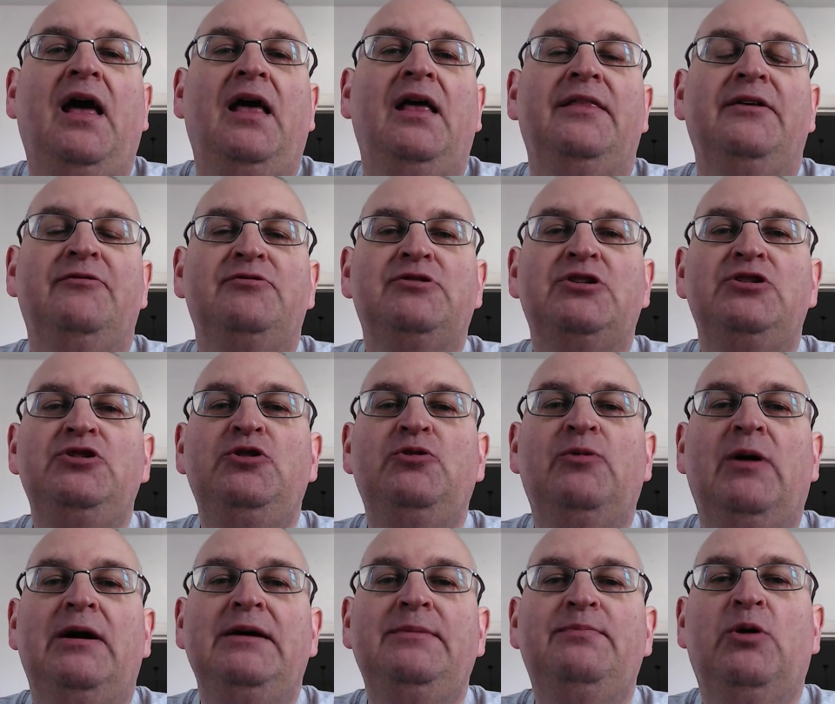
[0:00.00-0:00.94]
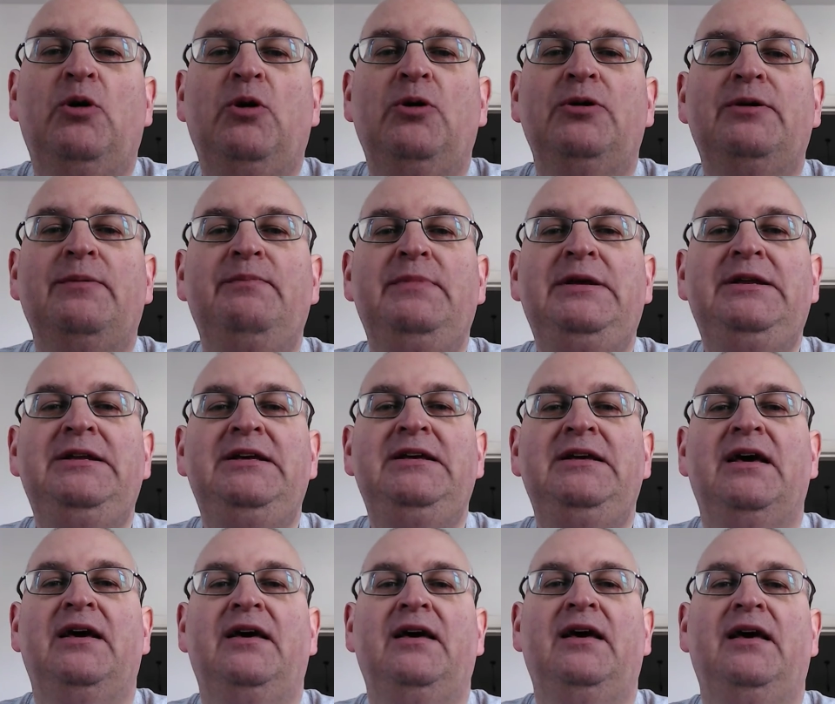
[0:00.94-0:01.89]
there was a new iPod
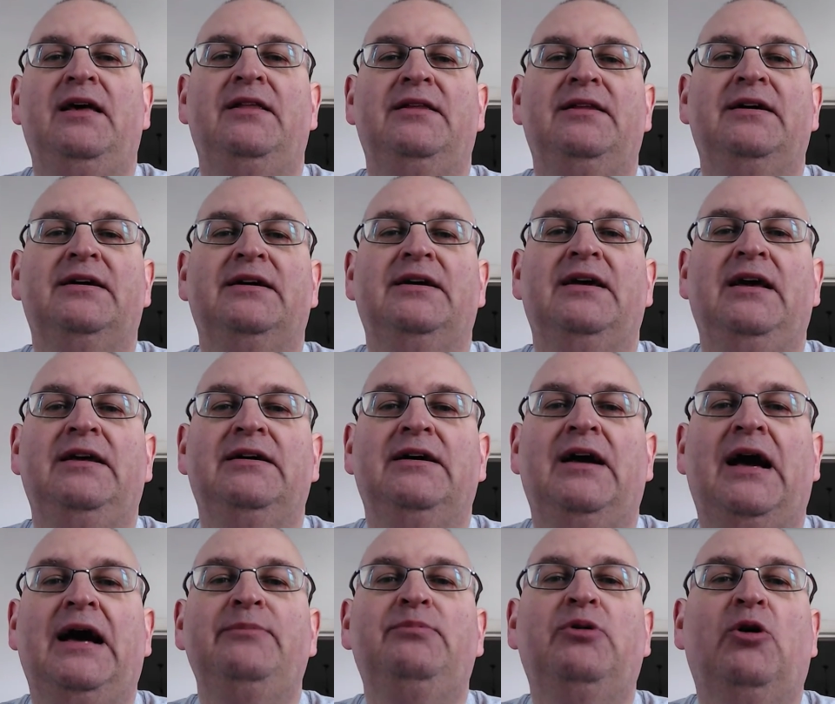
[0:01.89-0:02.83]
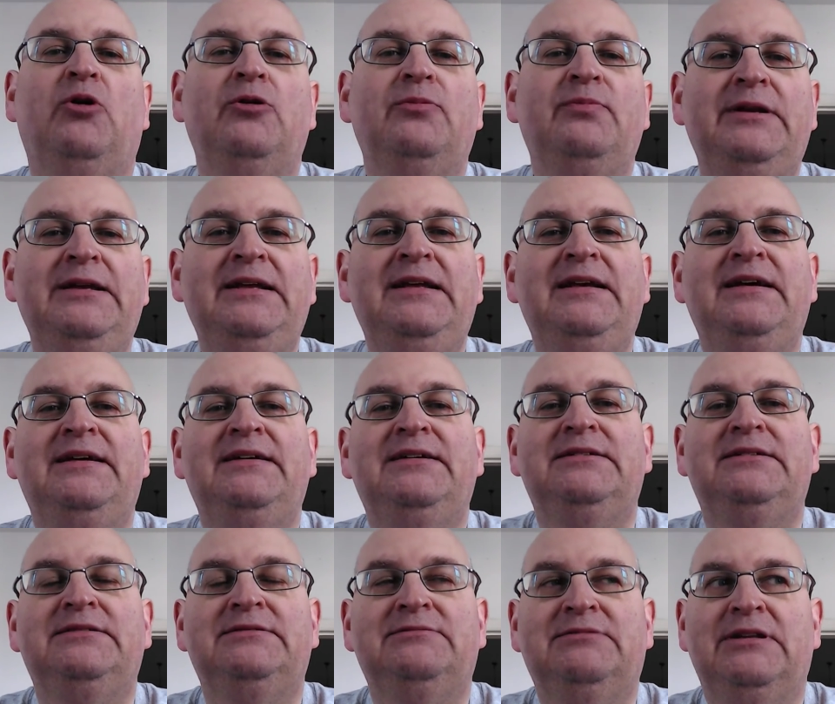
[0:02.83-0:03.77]
mini that came, iPod mini?
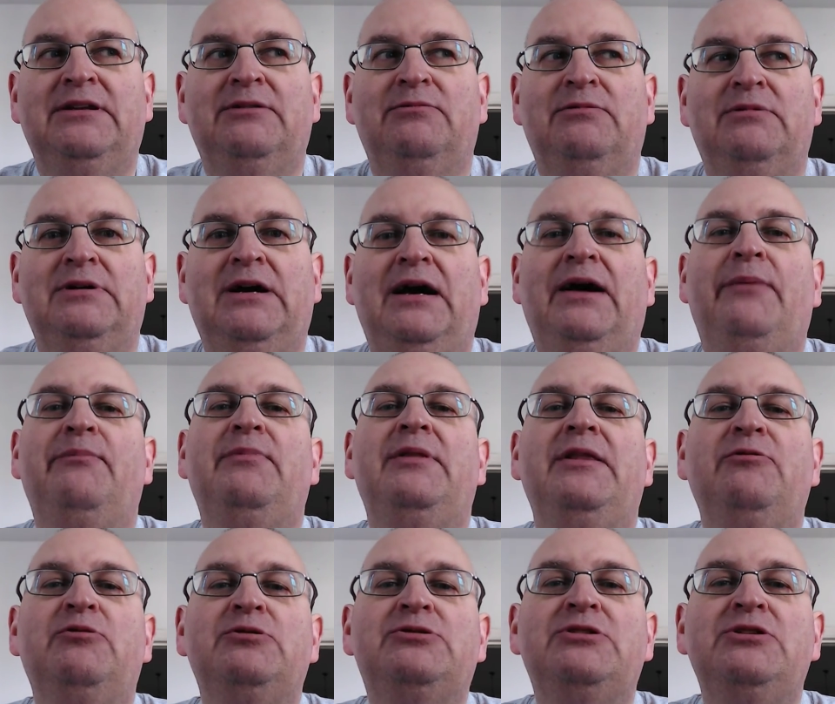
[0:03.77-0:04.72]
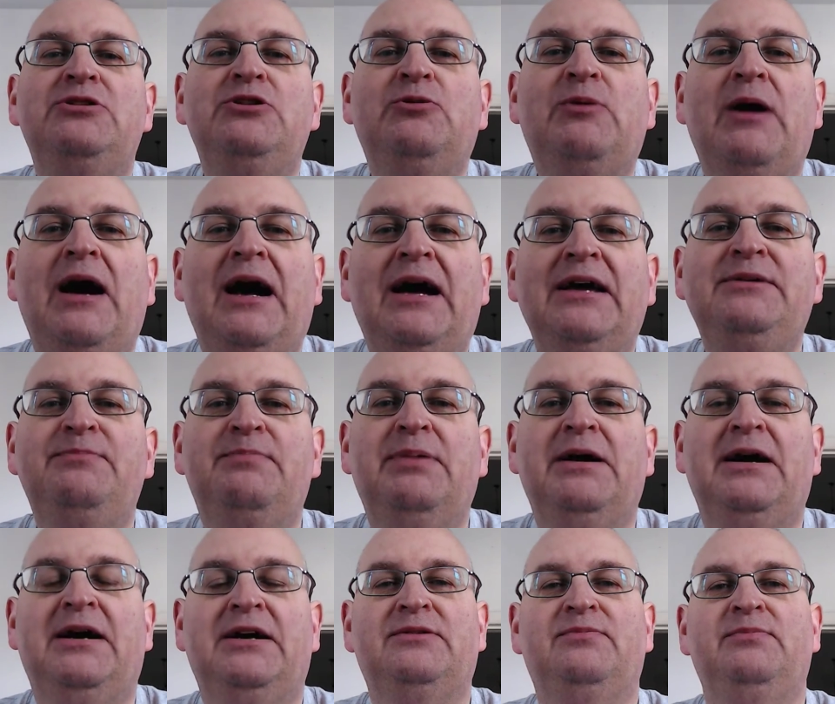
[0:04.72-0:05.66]
Well, um, there was a new
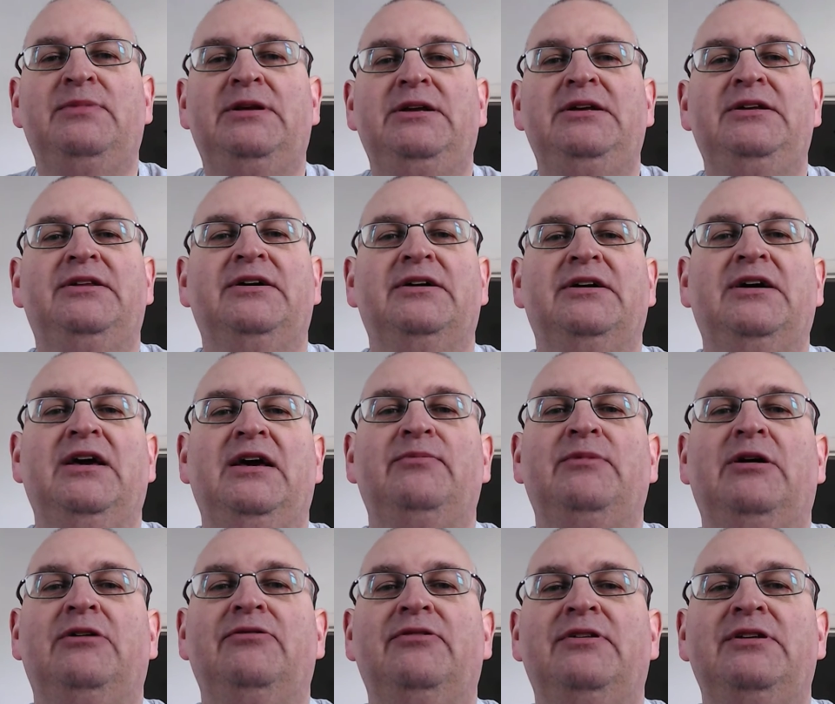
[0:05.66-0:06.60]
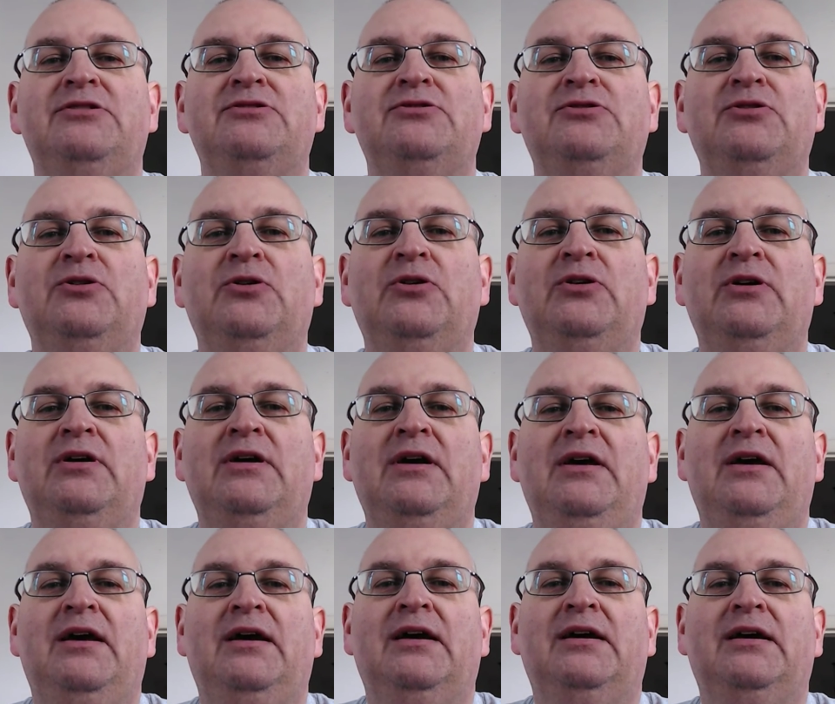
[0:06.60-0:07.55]
iPad mini that came out this year.
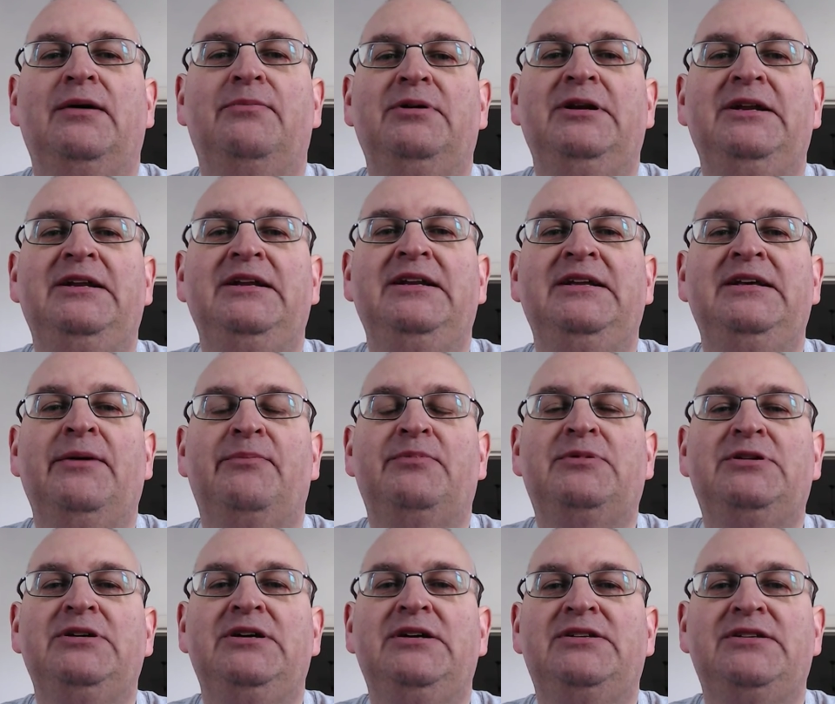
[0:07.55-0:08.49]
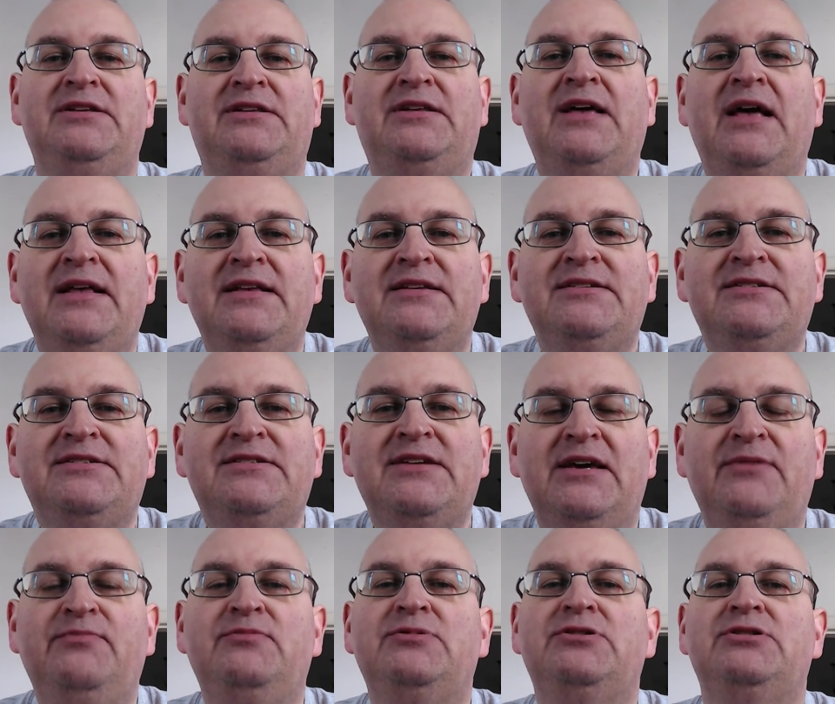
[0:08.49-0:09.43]
Completely updated,
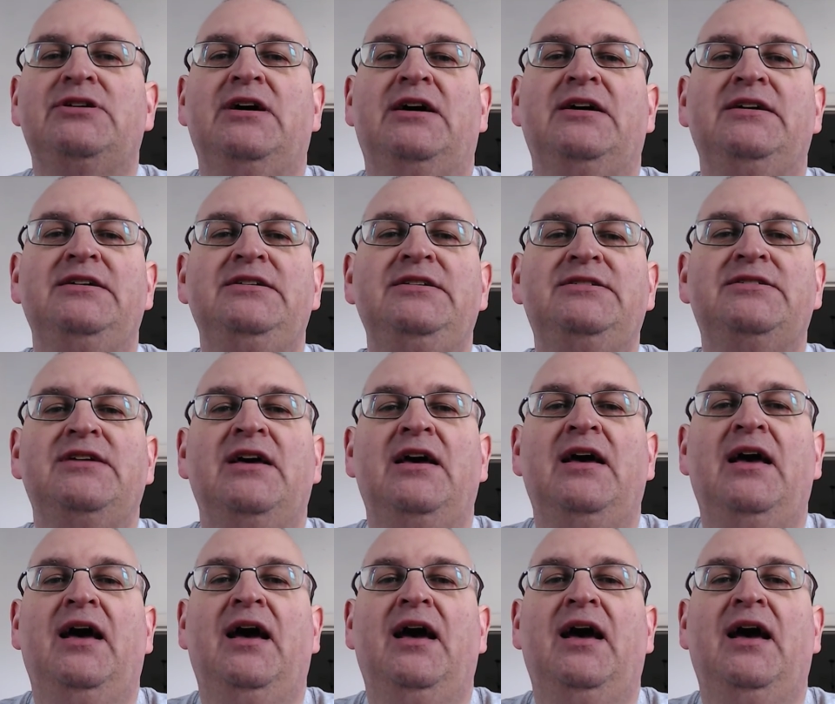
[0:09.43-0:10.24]
same size.